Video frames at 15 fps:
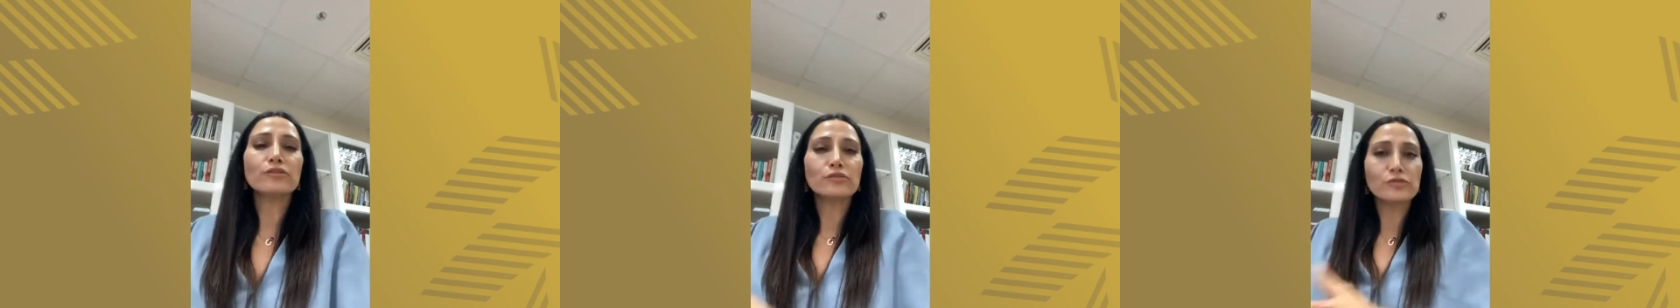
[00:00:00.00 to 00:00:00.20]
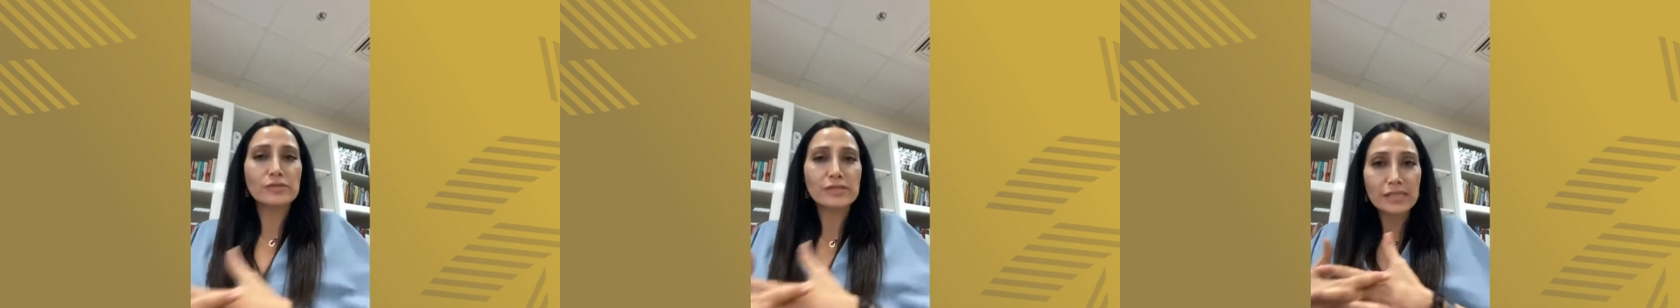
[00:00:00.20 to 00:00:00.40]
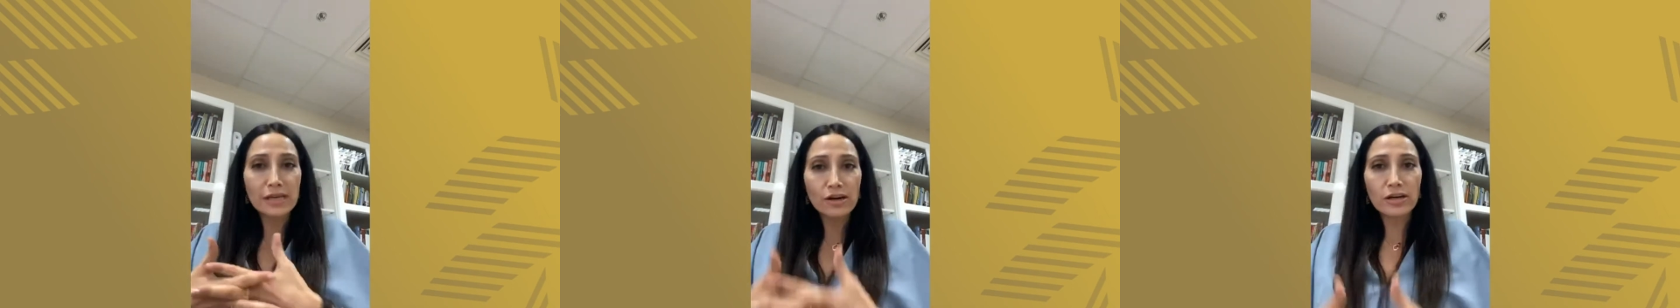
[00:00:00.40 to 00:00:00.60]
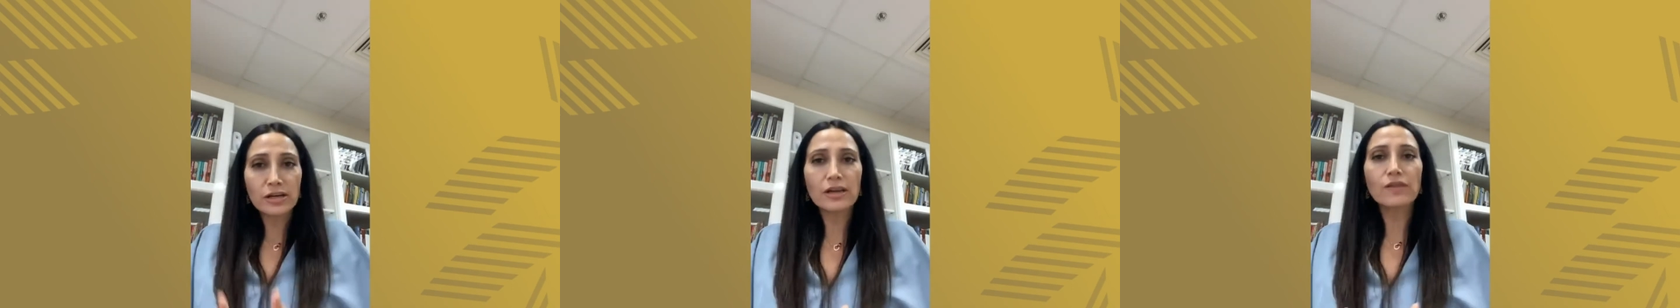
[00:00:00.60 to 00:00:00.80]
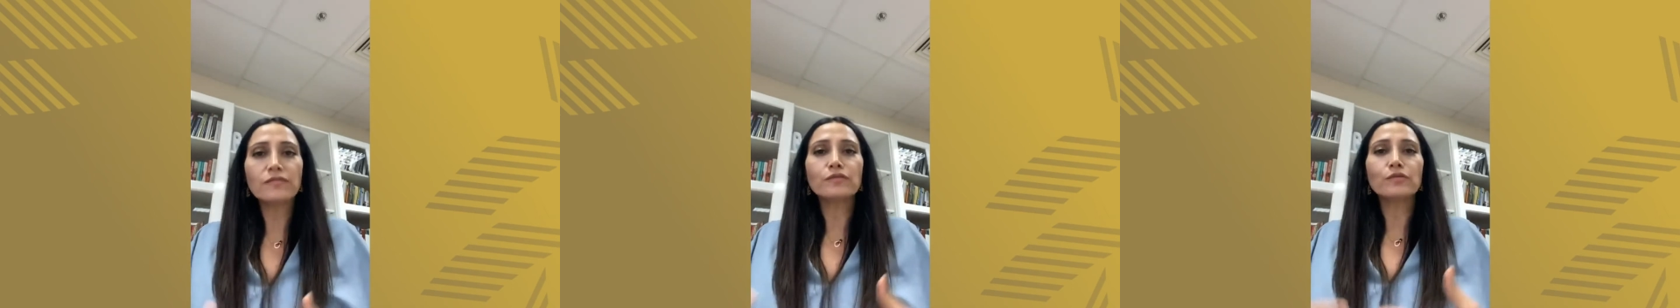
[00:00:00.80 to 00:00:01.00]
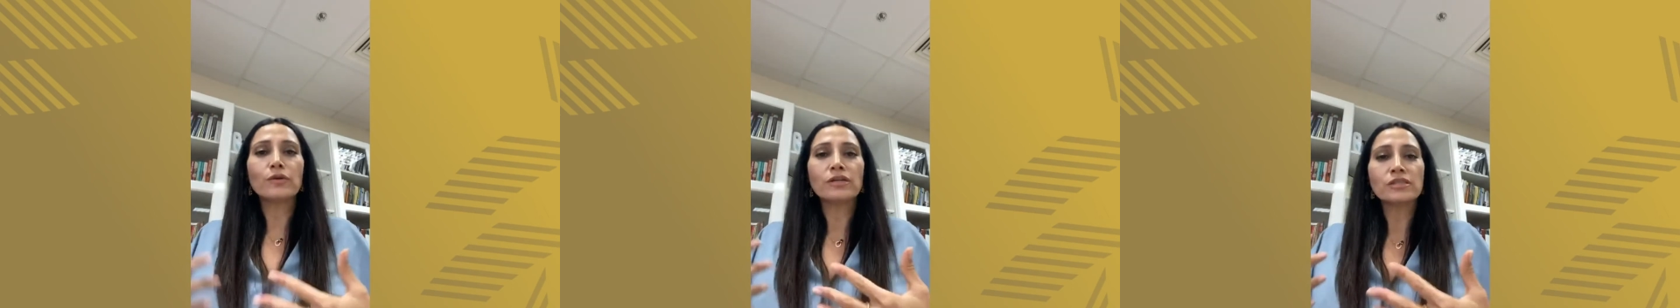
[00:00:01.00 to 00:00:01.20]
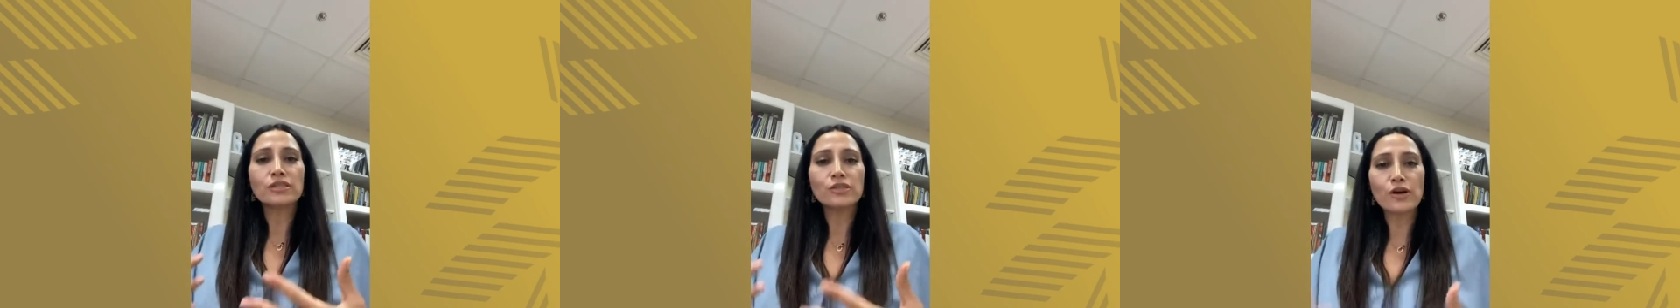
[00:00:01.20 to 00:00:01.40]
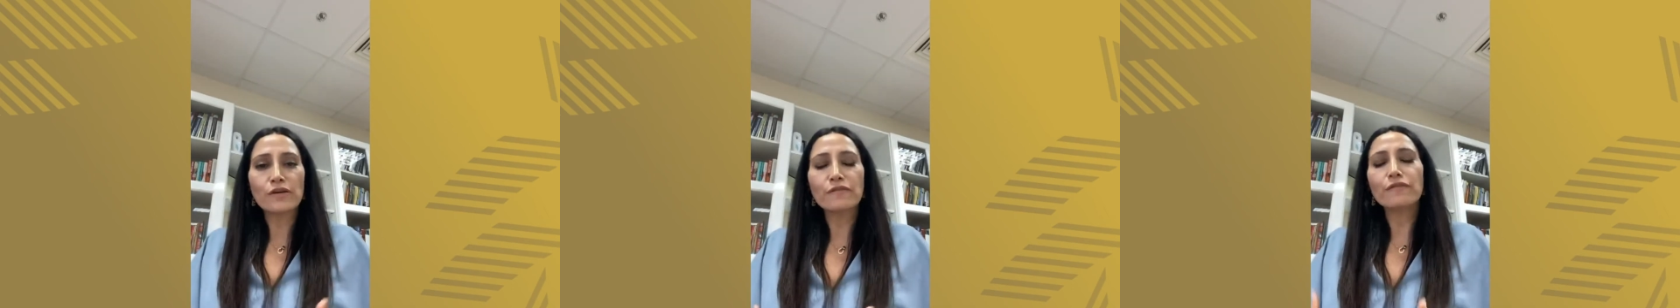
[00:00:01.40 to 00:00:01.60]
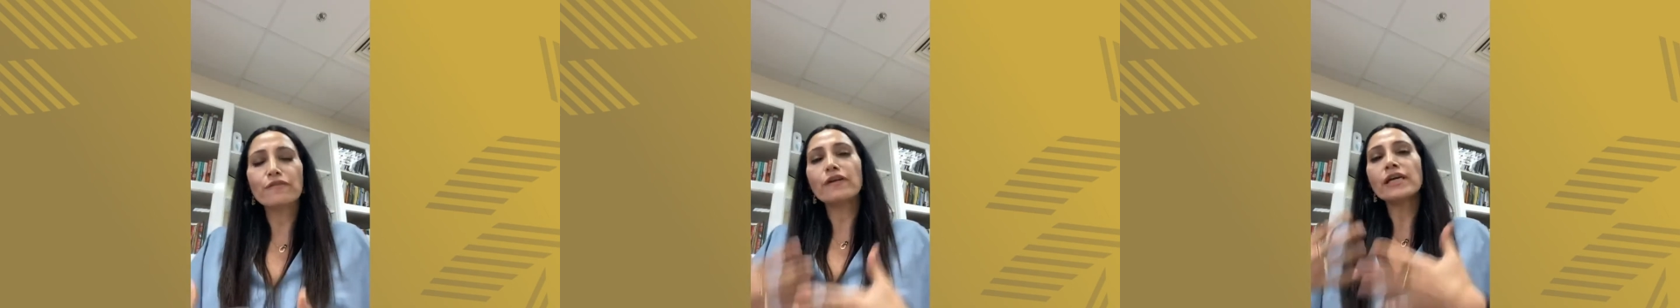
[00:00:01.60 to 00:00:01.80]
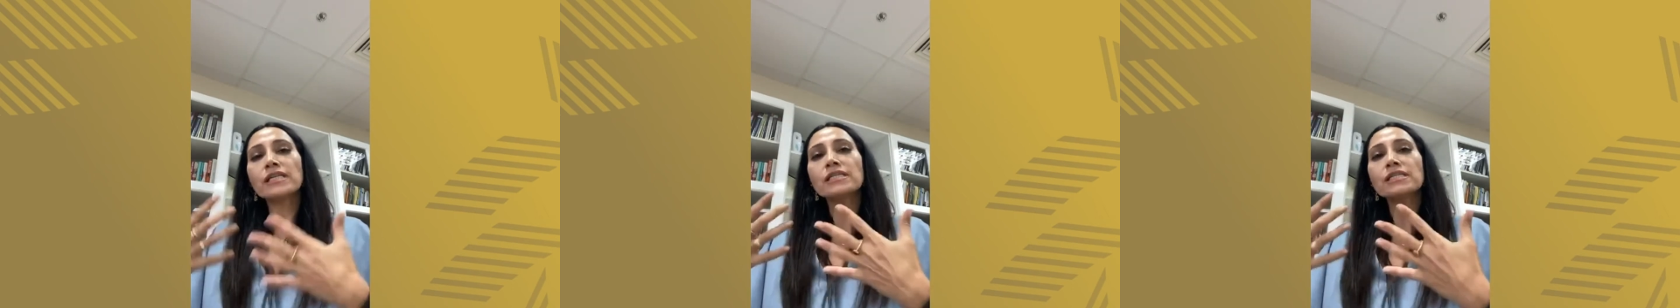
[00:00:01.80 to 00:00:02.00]
to see our loved ones, our
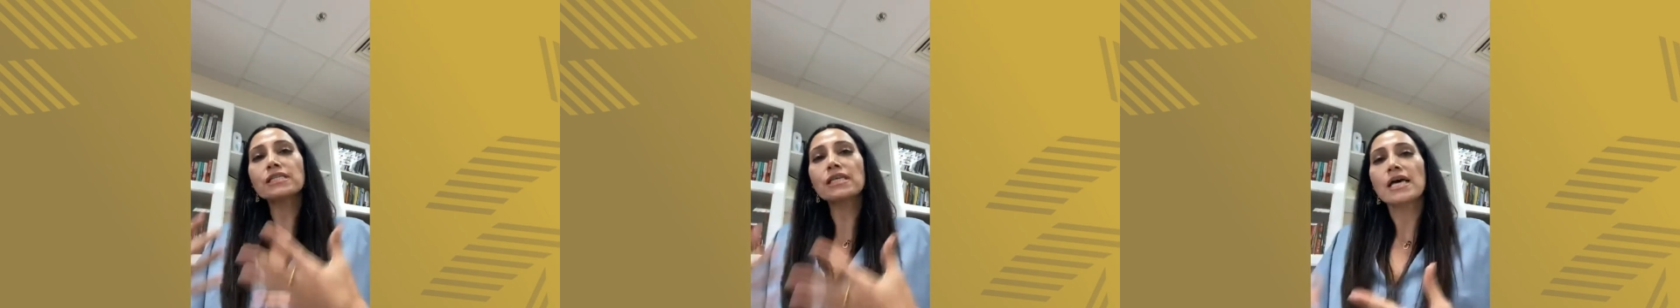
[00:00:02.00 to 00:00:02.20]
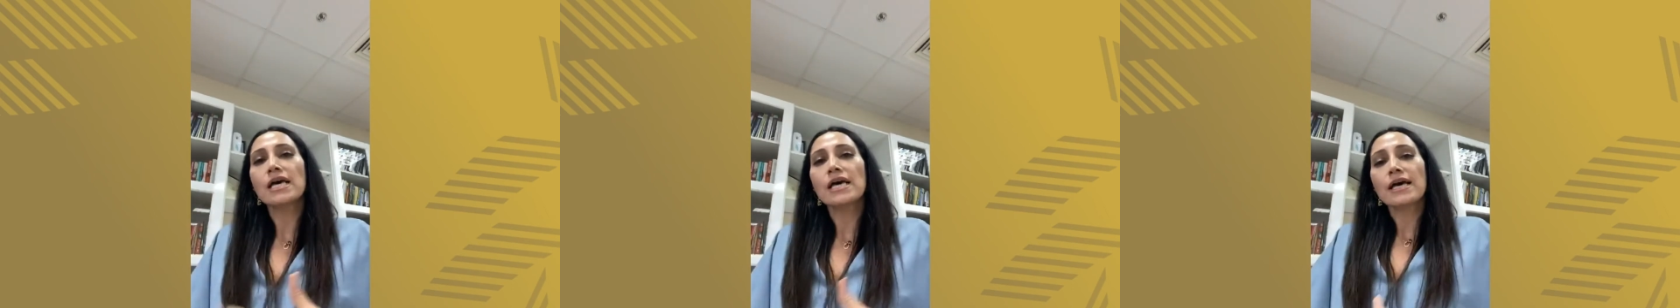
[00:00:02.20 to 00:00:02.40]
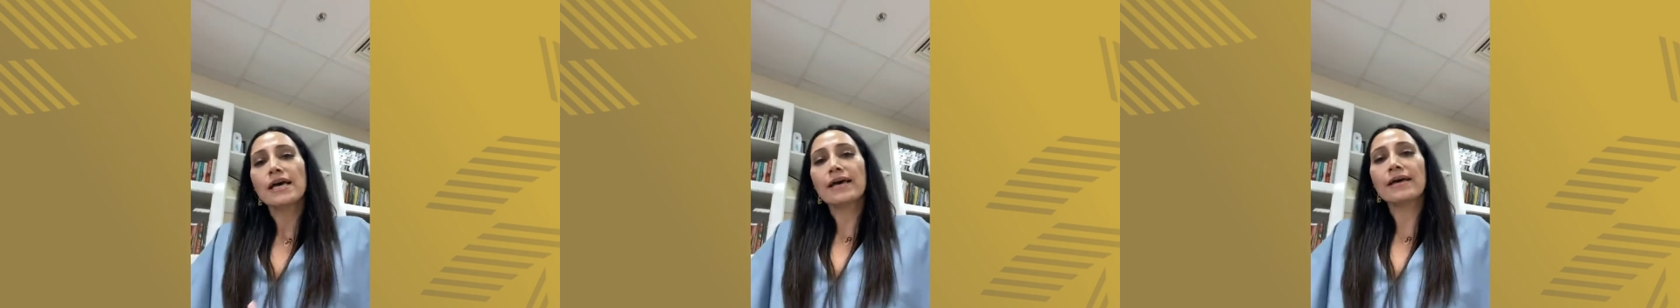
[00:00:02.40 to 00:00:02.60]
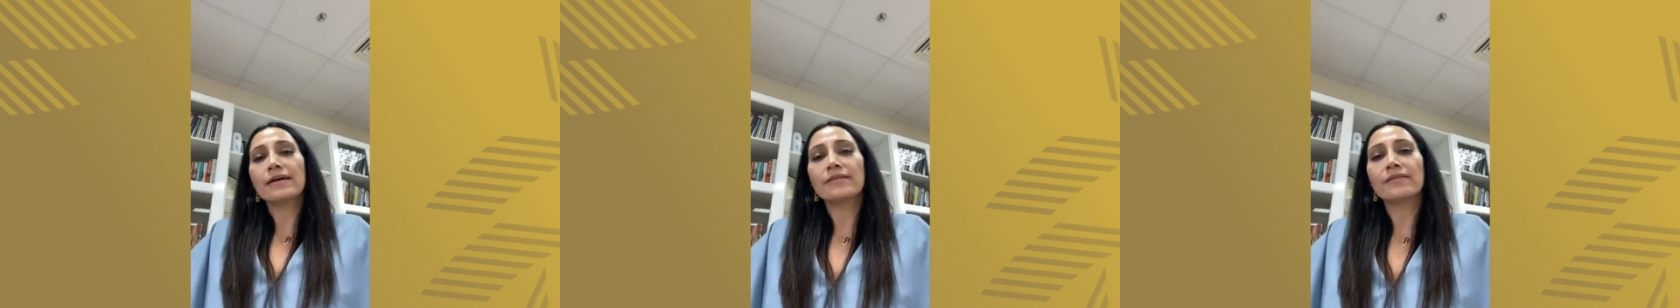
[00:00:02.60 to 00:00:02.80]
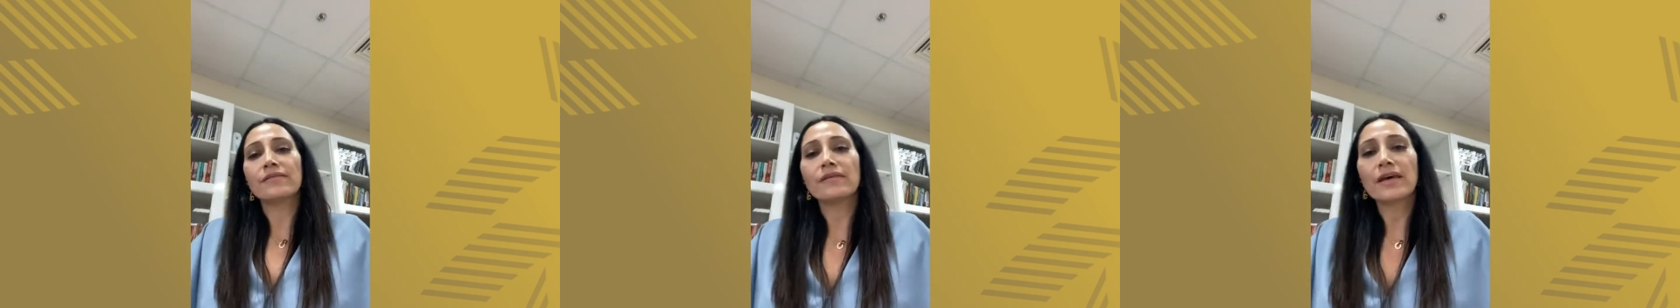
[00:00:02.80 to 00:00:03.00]
friends, and